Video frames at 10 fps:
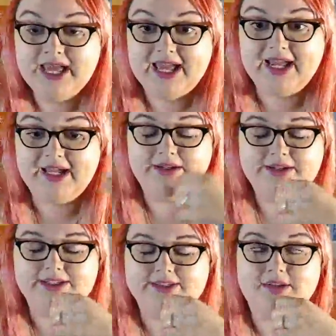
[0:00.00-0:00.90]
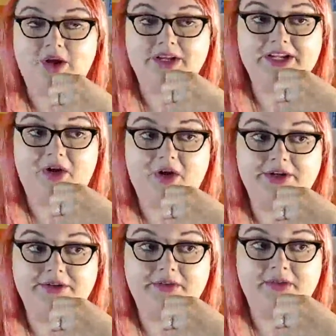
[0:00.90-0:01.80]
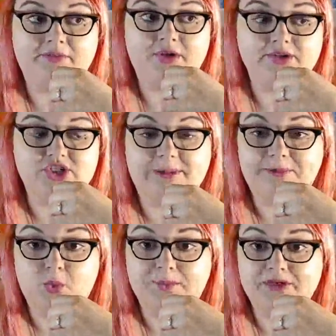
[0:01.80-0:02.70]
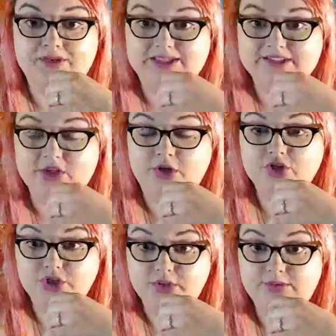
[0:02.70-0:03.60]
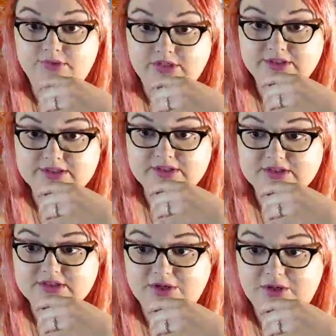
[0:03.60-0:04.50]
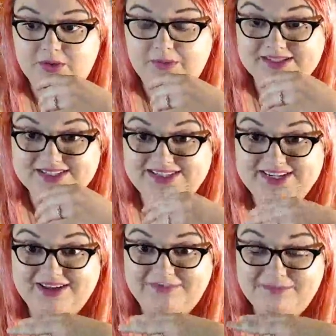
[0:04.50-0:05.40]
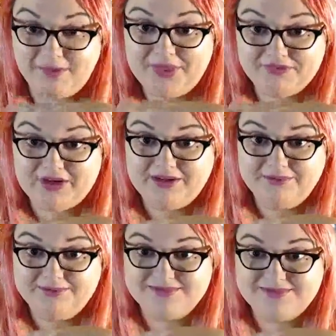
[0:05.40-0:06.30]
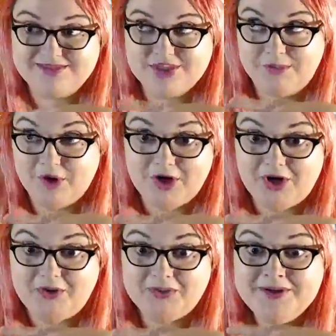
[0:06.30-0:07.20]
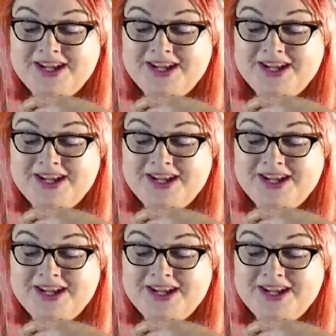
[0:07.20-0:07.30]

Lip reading: And it's starting on the first chapter will be released on June 1st, so basically a month from tomorrow.